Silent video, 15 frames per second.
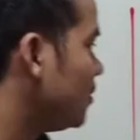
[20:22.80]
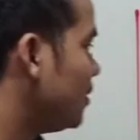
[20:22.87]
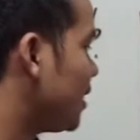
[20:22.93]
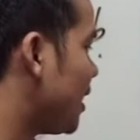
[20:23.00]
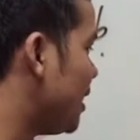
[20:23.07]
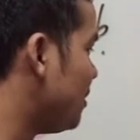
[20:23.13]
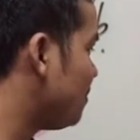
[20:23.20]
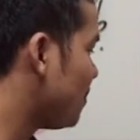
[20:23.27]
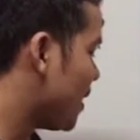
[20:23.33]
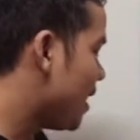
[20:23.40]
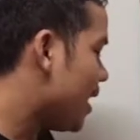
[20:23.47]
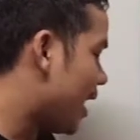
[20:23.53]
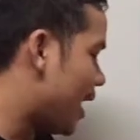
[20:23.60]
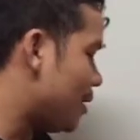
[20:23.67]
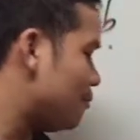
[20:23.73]
Okay,
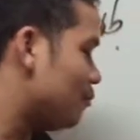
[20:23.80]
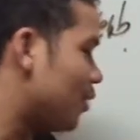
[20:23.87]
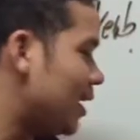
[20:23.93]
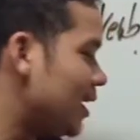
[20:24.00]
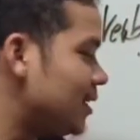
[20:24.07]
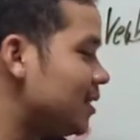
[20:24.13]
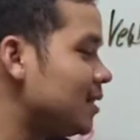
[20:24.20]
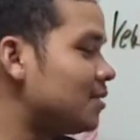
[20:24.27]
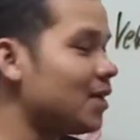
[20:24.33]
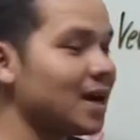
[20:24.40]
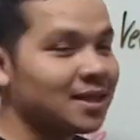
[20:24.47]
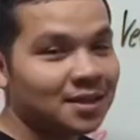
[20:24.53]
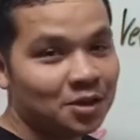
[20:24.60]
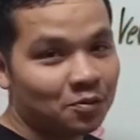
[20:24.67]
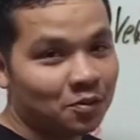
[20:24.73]
and what is
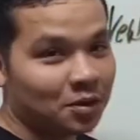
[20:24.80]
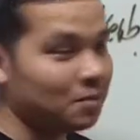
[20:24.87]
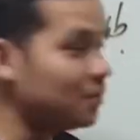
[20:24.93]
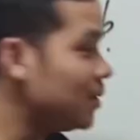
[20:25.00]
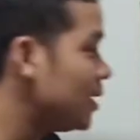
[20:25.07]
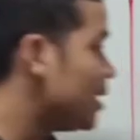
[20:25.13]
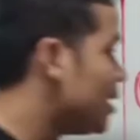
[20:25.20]
intransitive verb?